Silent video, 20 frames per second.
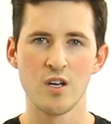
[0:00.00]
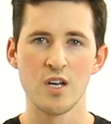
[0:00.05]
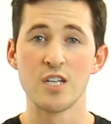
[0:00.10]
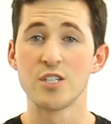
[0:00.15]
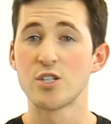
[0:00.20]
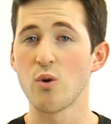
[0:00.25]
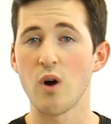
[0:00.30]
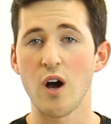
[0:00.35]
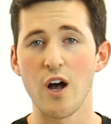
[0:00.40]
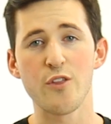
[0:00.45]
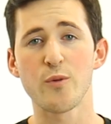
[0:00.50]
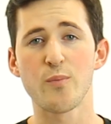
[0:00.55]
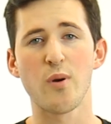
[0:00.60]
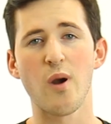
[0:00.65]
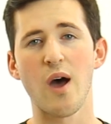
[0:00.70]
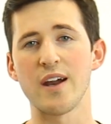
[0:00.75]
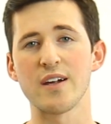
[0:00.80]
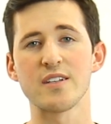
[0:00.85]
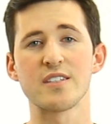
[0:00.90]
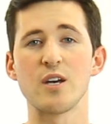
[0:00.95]
So other
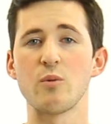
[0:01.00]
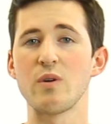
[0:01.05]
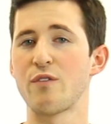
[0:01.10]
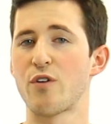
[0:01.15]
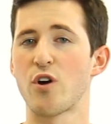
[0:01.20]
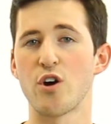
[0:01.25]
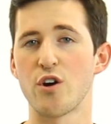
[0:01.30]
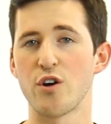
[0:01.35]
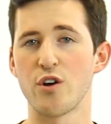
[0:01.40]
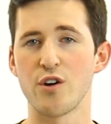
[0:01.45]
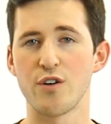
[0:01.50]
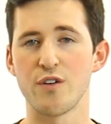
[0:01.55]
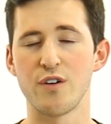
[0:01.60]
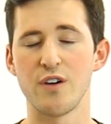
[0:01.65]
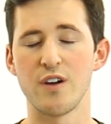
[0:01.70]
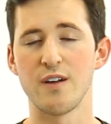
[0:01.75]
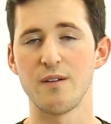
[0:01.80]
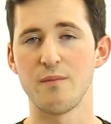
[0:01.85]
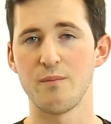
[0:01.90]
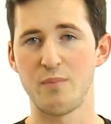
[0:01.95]
products that we've heard
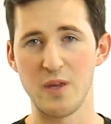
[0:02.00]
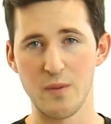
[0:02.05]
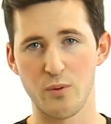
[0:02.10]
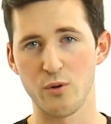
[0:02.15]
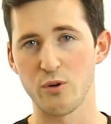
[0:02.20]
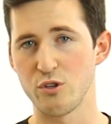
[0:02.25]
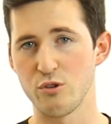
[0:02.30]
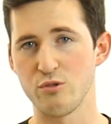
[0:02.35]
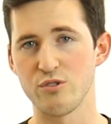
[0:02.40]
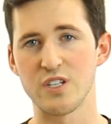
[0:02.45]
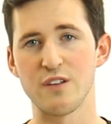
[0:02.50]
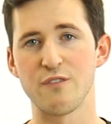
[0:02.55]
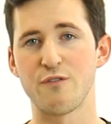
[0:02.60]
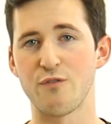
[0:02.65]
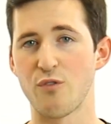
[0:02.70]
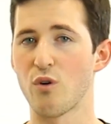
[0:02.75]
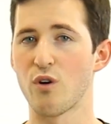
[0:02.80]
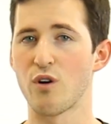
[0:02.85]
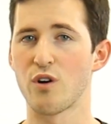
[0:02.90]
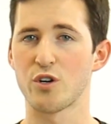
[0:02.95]
people using
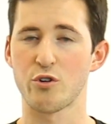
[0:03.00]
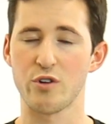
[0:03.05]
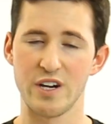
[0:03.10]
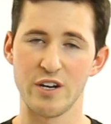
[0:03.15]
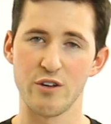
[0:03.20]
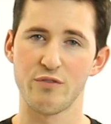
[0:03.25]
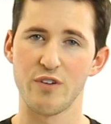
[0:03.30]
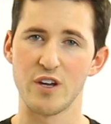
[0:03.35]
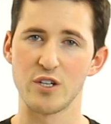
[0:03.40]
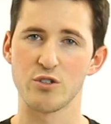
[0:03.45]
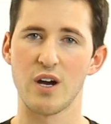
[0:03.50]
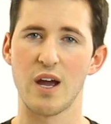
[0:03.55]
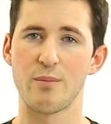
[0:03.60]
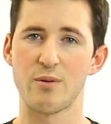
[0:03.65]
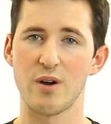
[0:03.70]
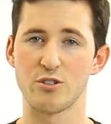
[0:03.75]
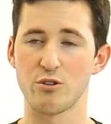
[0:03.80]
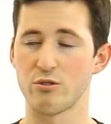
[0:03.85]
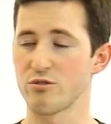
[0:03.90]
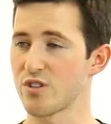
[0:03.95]
for craniofacial
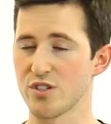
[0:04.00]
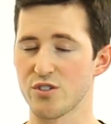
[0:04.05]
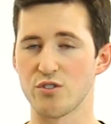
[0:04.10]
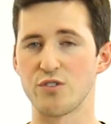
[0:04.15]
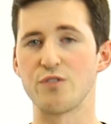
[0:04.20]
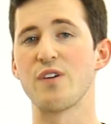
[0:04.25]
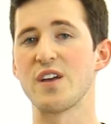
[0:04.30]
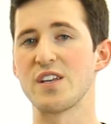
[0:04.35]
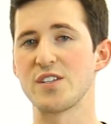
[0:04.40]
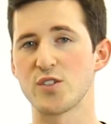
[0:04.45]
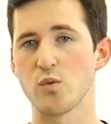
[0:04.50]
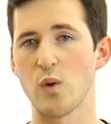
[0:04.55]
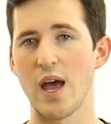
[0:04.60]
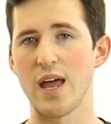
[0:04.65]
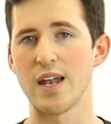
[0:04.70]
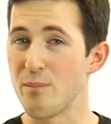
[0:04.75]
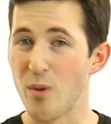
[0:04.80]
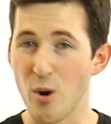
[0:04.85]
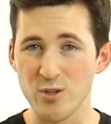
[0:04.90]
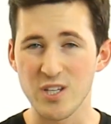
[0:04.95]
hyperhidrosis or face sweat.
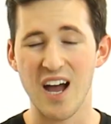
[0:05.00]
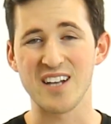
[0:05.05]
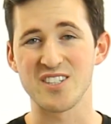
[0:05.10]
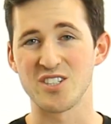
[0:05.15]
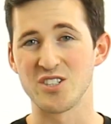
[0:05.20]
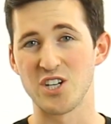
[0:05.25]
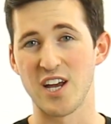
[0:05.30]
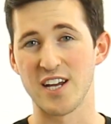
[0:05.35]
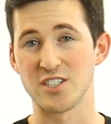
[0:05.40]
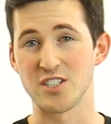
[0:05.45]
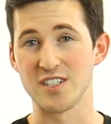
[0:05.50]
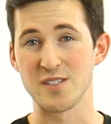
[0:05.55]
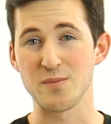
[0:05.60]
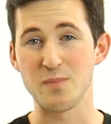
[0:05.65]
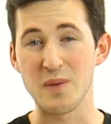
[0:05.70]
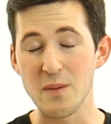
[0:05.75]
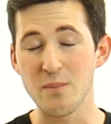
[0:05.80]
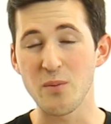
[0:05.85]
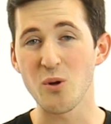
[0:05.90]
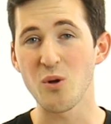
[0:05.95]
Botox injections.
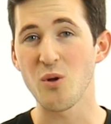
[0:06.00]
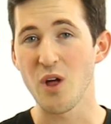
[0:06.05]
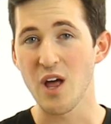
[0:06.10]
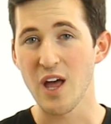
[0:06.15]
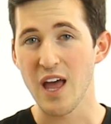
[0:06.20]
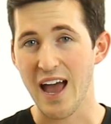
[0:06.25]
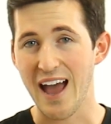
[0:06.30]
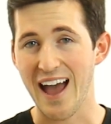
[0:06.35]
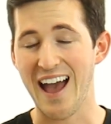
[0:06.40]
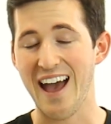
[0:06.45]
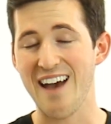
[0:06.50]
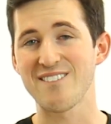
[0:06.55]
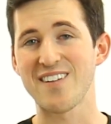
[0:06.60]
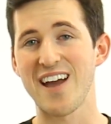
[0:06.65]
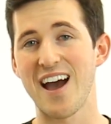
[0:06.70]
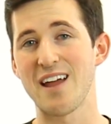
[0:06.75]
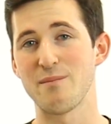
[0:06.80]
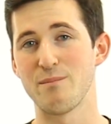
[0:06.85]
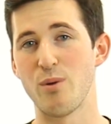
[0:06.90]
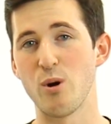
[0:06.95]
People have
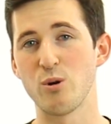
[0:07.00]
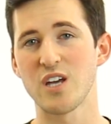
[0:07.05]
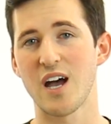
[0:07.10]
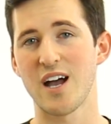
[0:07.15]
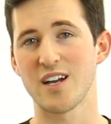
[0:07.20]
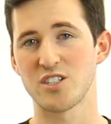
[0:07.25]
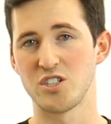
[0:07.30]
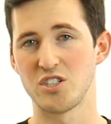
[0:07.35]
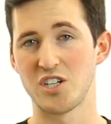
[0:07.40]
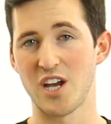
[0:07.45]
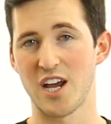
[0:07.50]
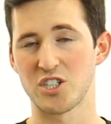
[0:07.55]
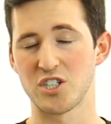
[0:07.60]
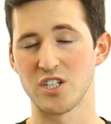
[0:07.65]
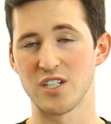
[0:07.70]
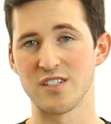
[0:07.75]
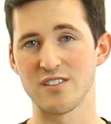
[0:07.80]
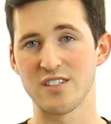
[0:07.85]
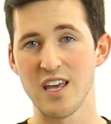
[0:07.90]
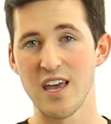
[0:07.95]
gotten Botox
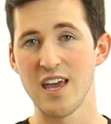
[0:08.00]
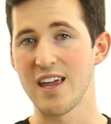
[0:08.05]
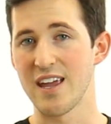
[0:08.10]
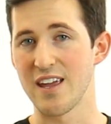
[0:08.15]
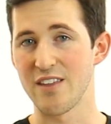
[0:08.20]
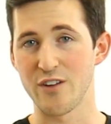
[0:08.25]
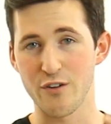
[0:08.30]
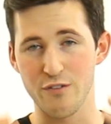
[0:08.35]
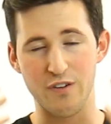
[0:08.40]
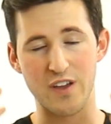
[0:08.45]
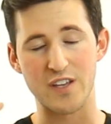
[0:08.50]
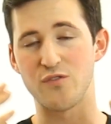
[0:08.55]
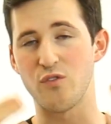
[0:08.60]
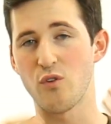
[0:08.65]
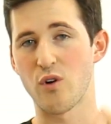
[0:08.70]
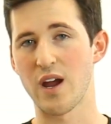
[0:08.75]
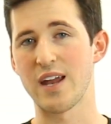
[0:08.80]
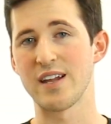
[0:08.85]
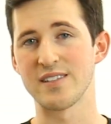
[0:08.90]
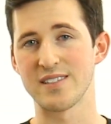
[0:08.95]
injections in their face,
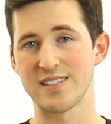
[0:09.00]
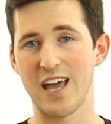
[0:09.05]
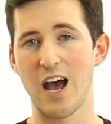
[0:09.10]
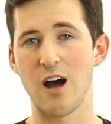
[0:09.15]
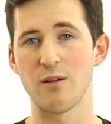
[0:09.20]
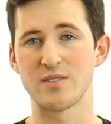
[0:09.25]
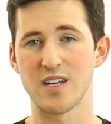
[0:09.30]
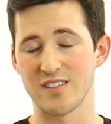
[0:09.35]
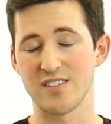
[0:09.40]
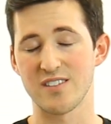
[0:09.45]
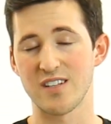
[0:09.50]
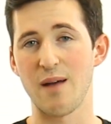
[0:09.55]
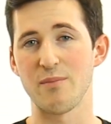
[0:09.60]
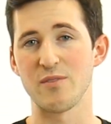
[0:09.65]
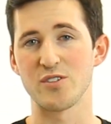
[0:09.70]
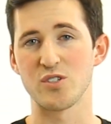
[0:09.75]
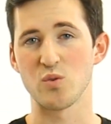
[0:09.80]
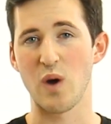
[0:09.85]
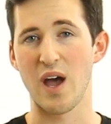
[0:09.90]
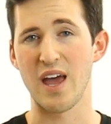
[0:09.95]
forehead, and scalp to stop the
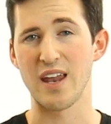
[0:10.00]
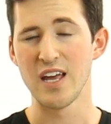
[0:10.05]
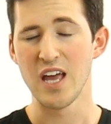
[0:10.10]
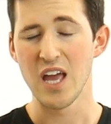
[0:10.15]
sweat.